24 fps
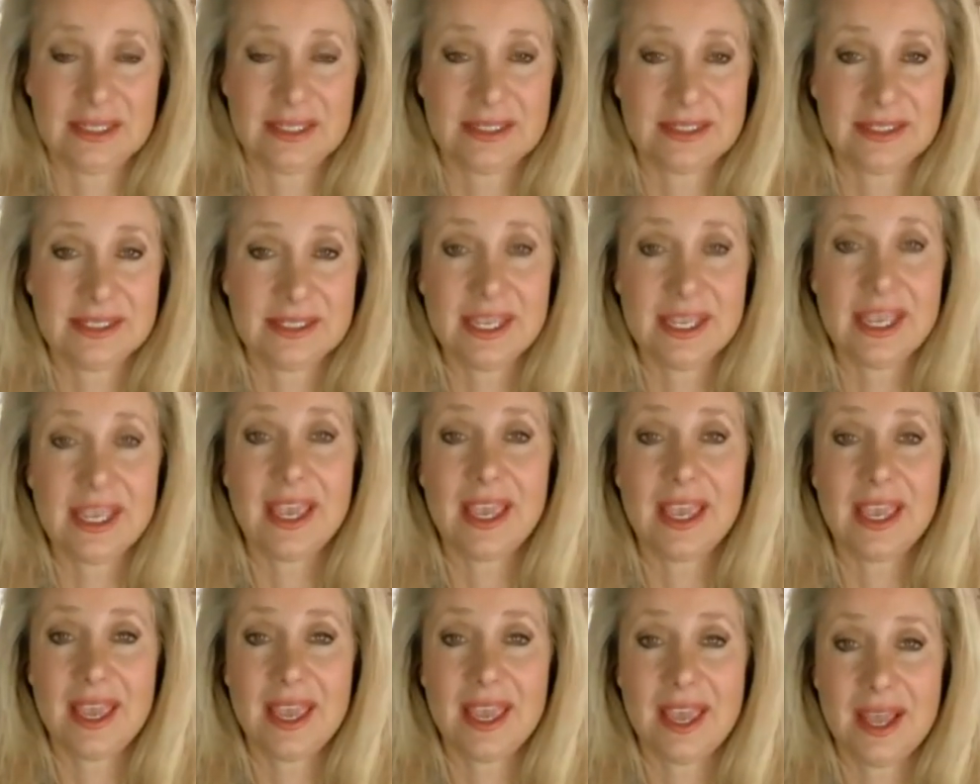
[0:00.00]
C
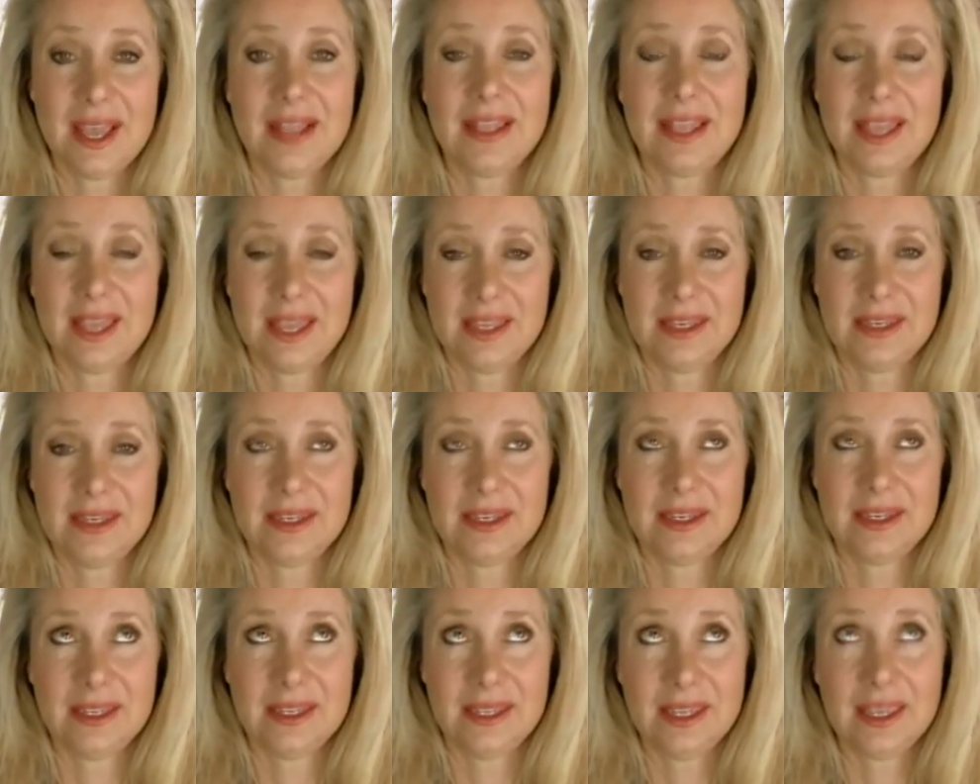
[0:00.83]
A L N
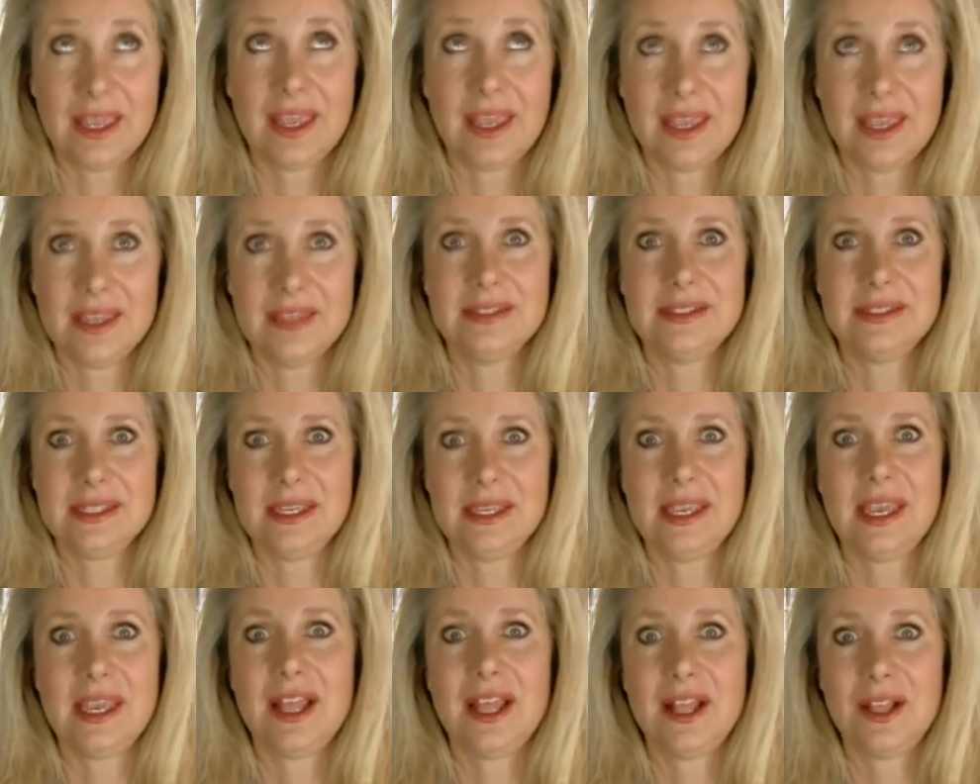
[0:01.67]
E N
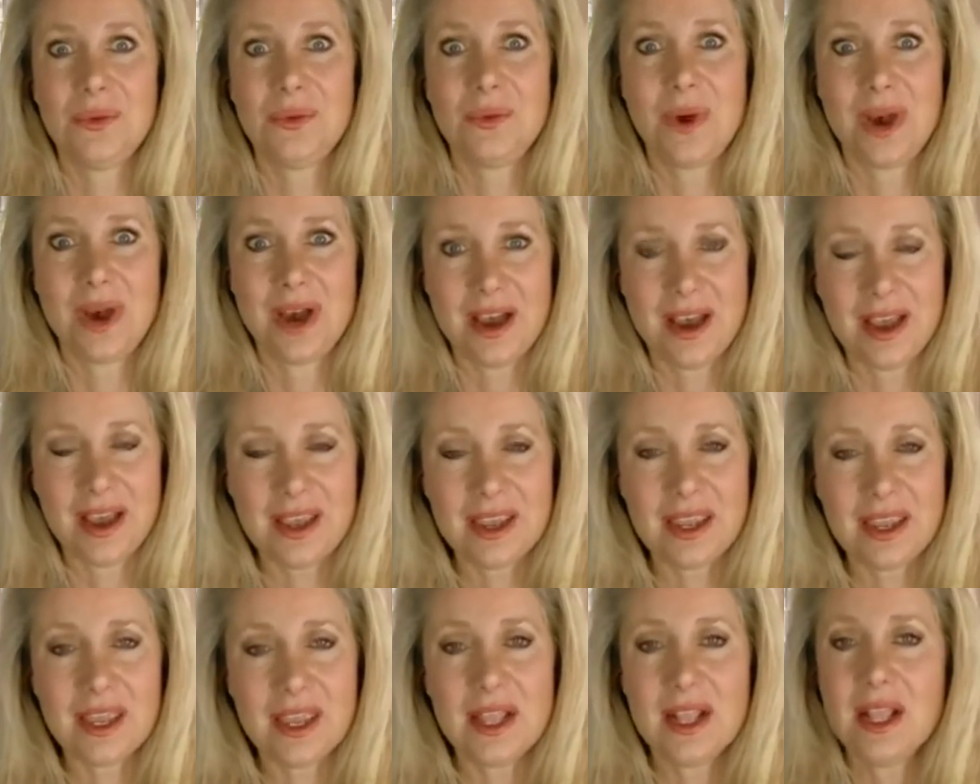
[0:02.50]
D L
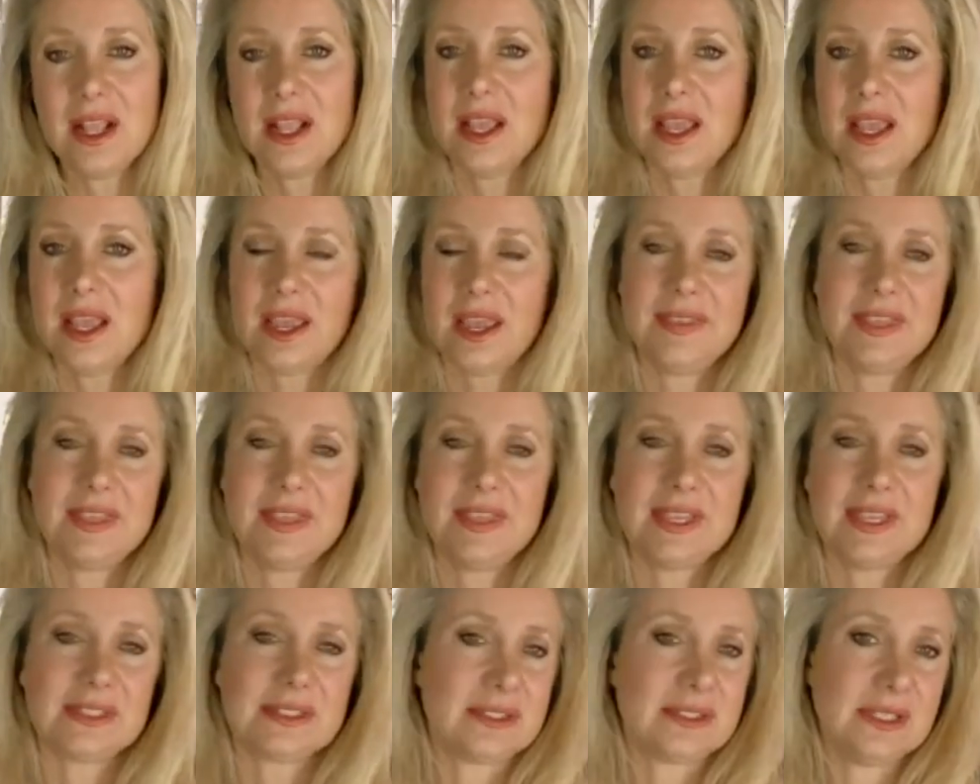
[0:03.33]
Y, and
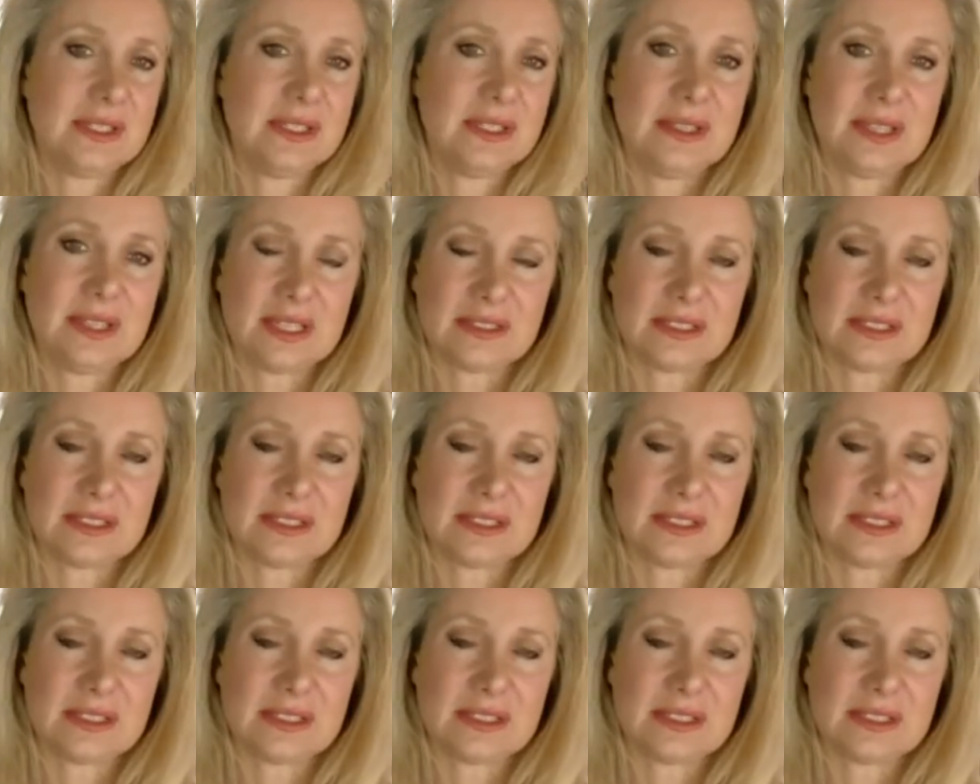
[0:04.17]
that's mm-hmm.